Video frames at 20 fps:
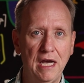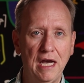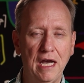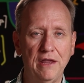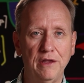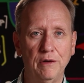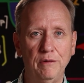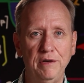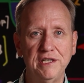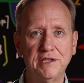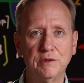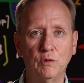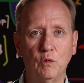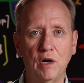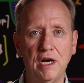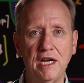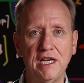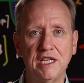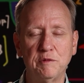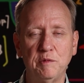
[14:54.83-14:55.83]
And the reason
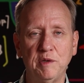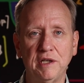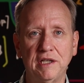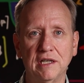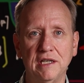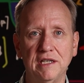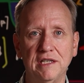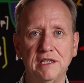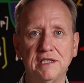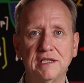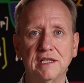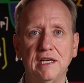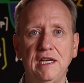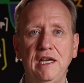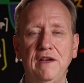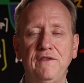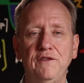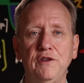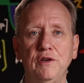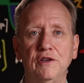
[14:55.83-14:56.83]
why is because
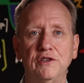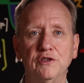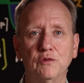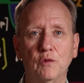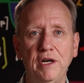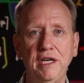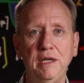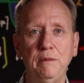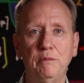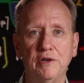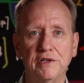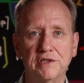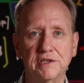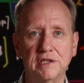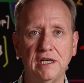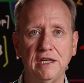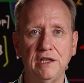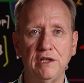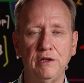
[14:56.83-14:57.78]
if you're 20%,